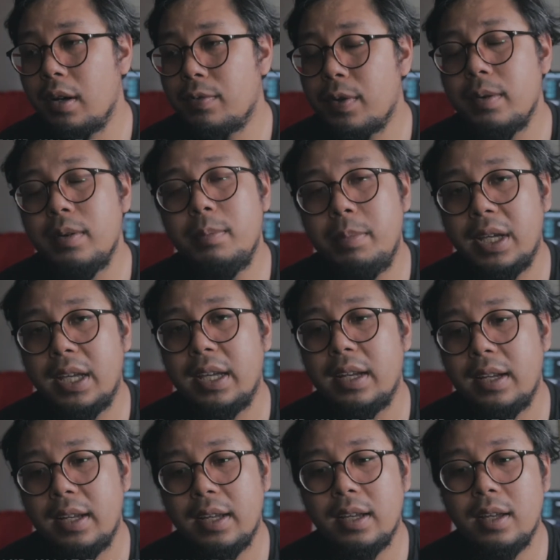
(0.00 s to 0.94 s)
from the
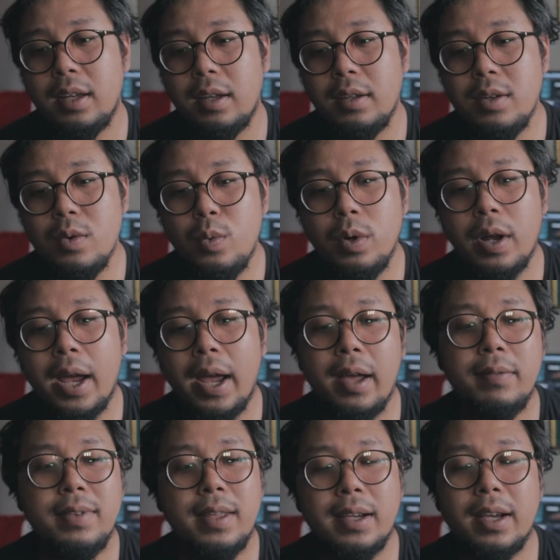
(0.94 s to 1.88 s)
beginning, you won't
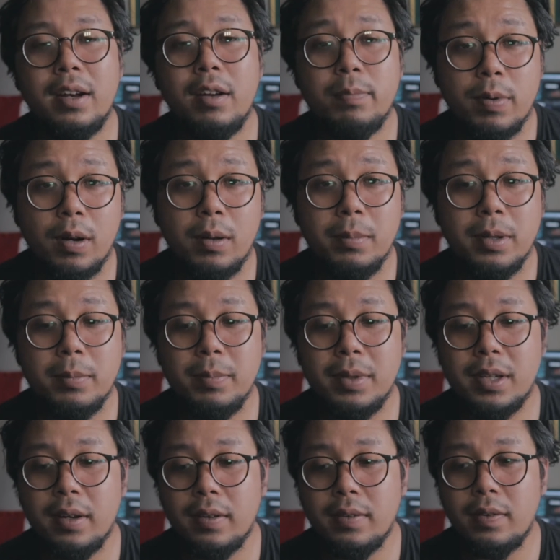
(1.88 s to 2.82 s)
have that kind of problem
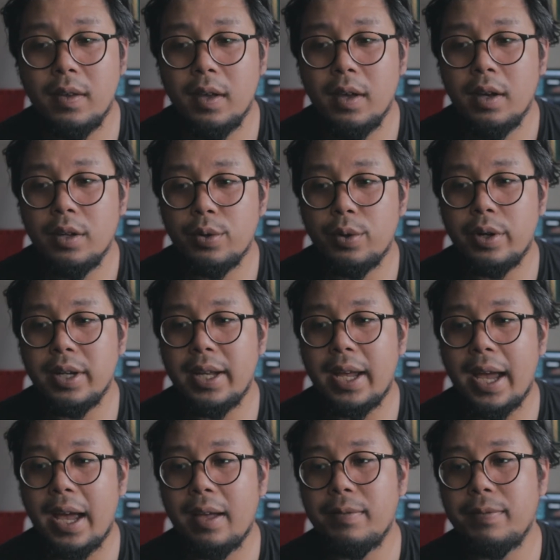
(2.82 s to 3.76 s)
because you already
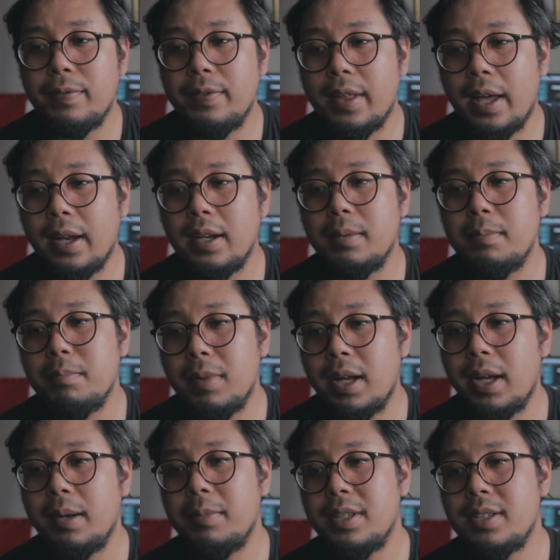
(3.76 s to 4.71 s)
have that in
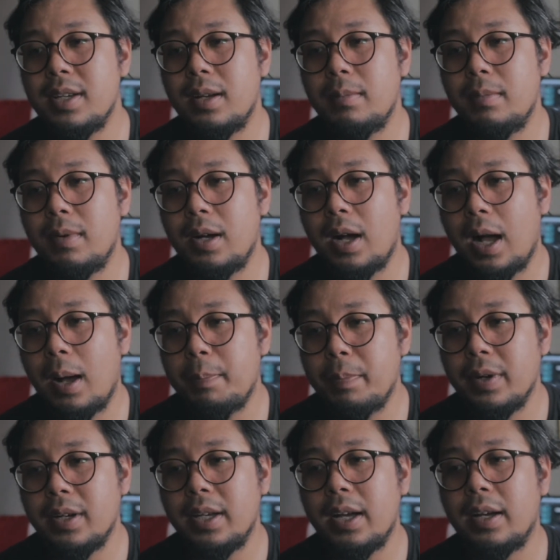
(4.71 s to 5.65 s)
mind, macam
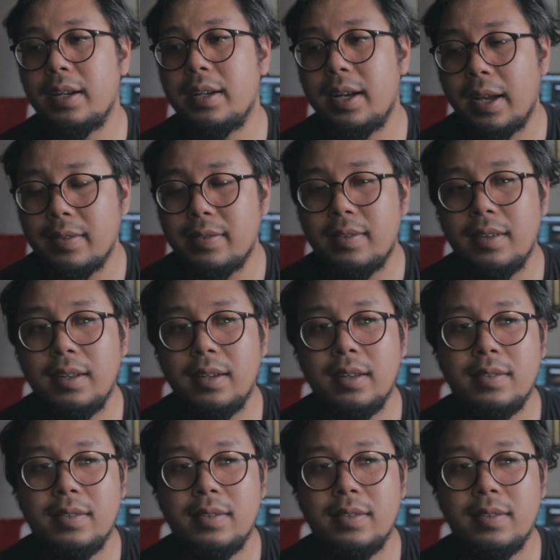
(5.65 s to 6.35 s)
apa yang ada next scene.